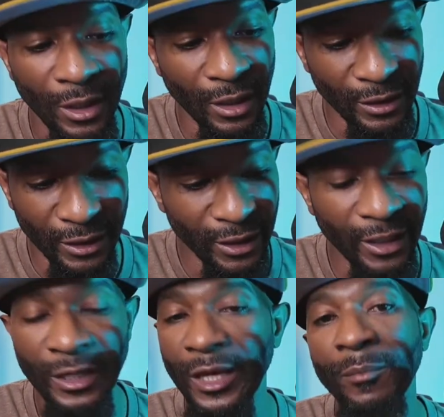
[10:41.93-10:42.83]
Then
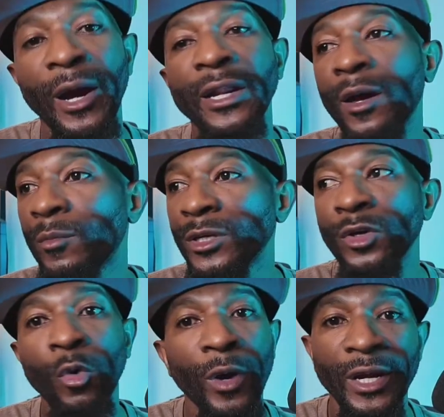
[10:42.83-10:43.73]
again, it might not be
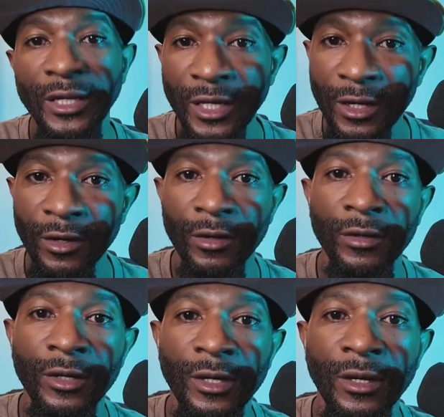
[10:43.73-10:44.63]
nowhere near,
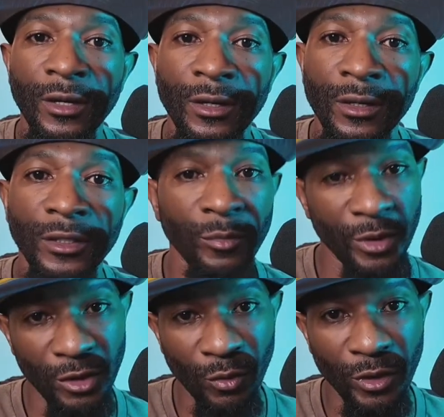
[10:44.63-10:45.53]

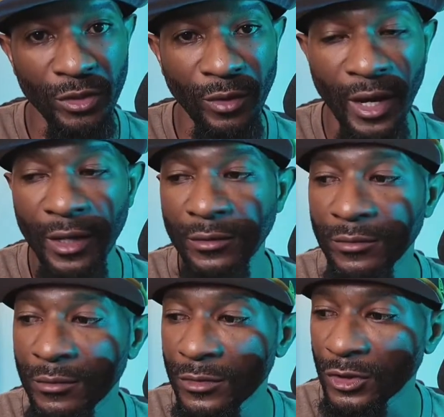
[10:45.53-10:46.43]
depending on where you at.
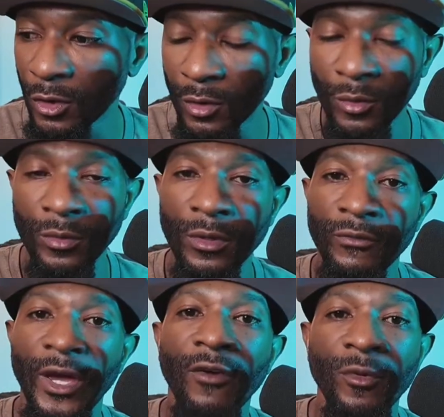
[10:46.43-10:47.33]
So
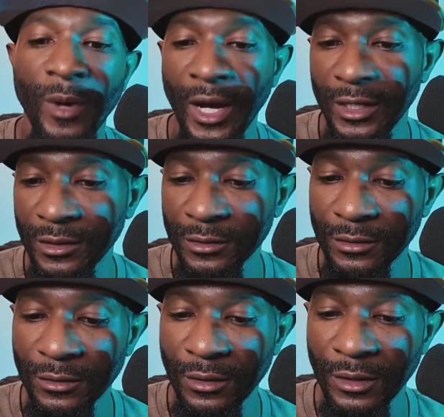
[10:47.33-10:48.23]
for everybody,
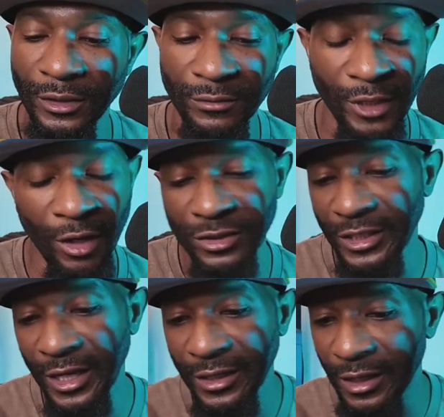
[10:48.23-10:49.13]
y'all just
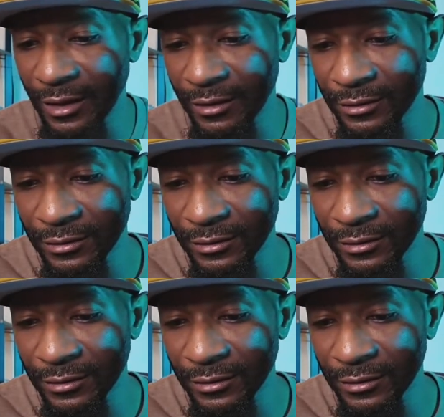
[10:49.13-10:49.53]
hang in there.